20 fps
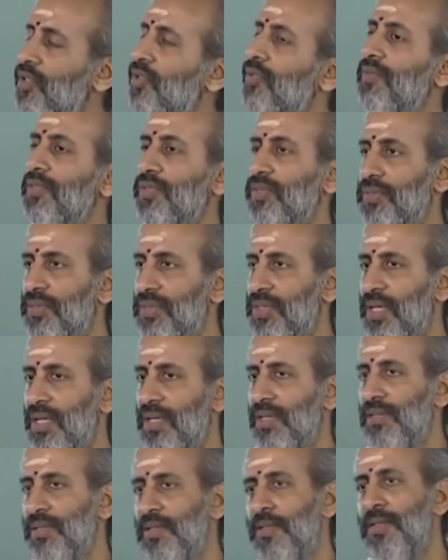
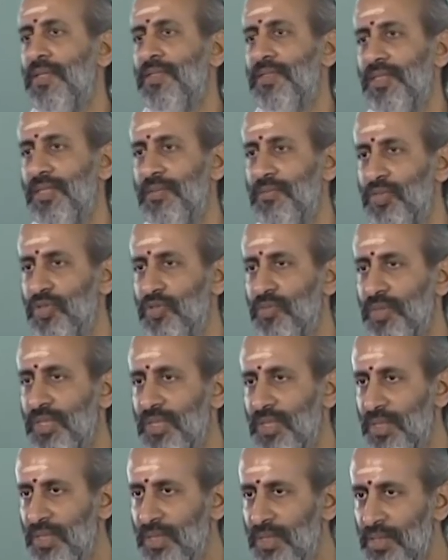Sulbasutra seems to be
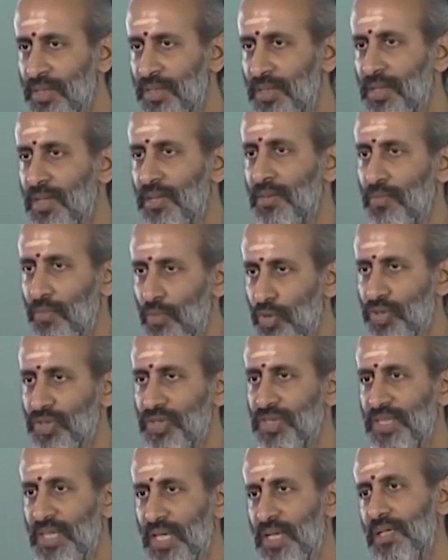the most
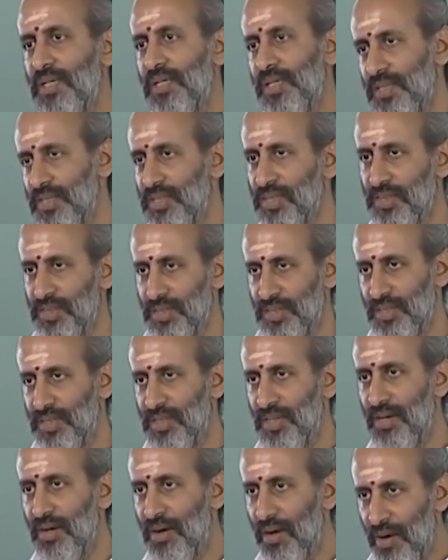earliest
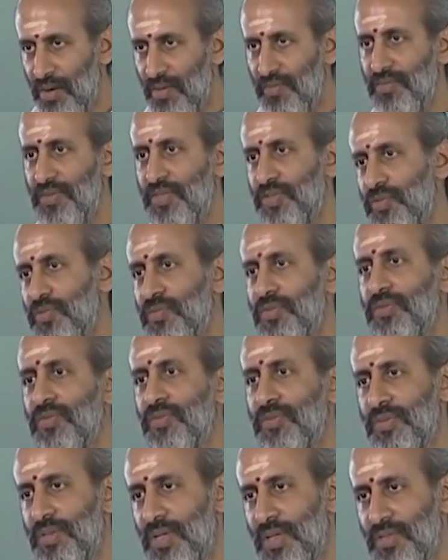of the
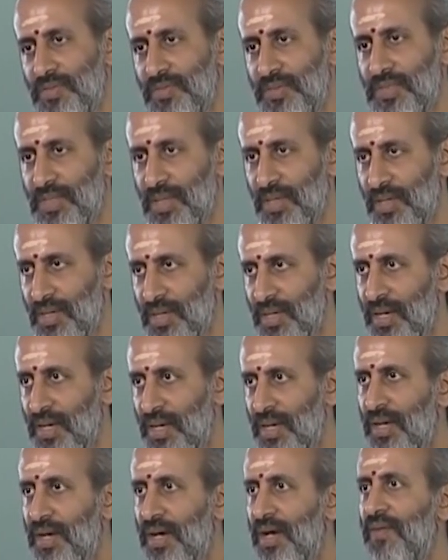Sulbasutras which are
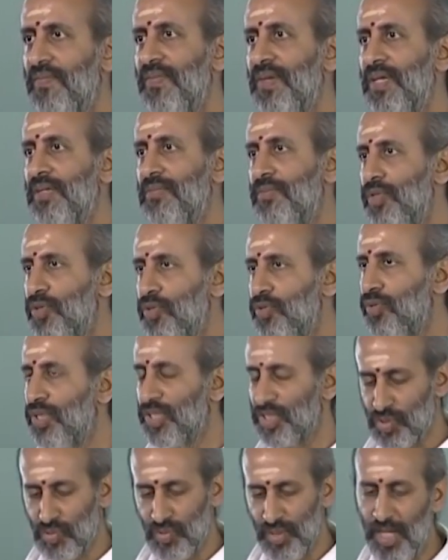available to
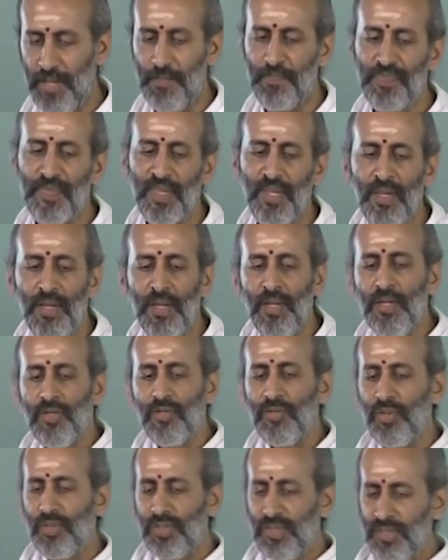us today.
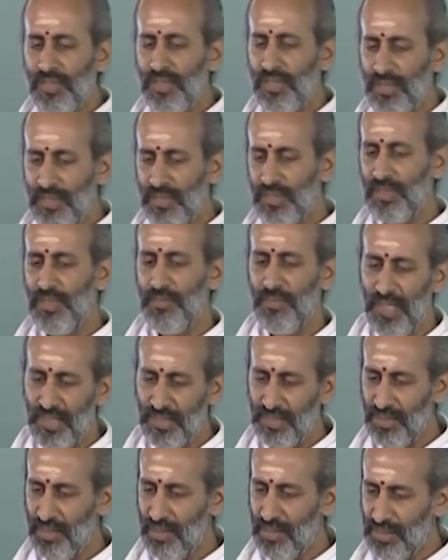So this is
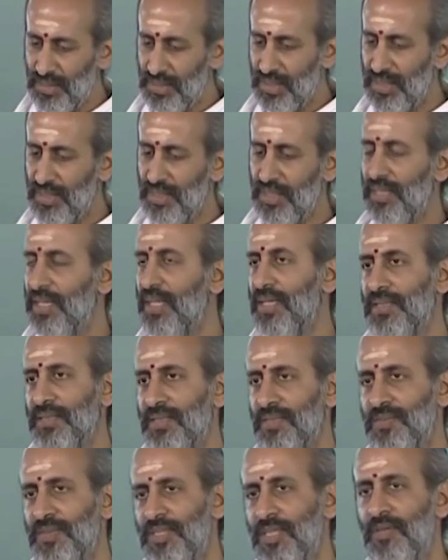based on certain
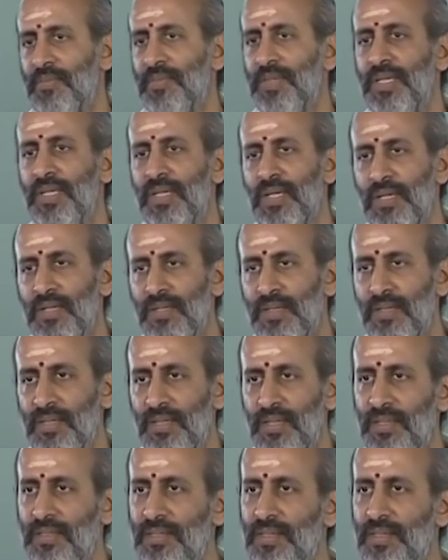analysis which have been done